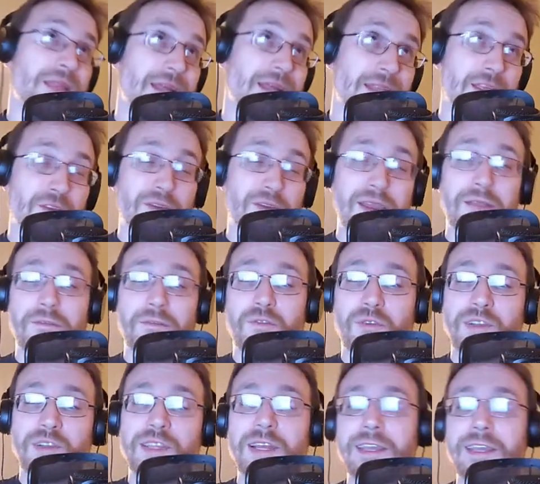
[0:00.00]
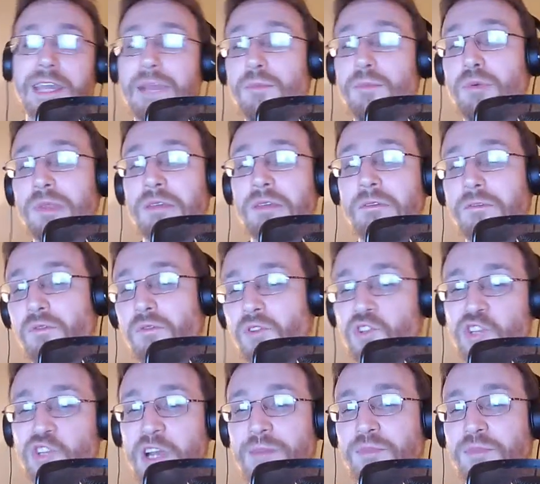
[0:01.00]
But on the other hand, of course, that came only
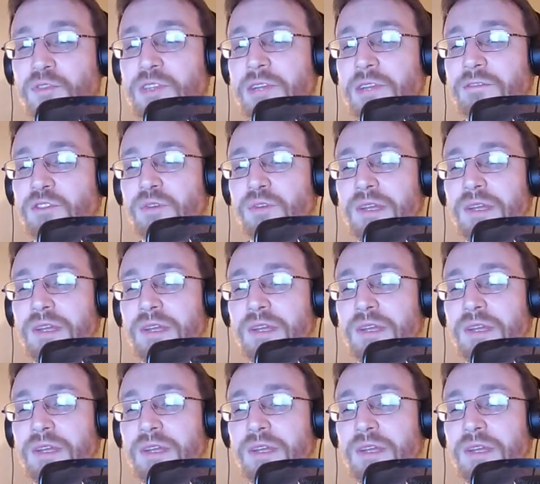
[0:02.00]
4 chapters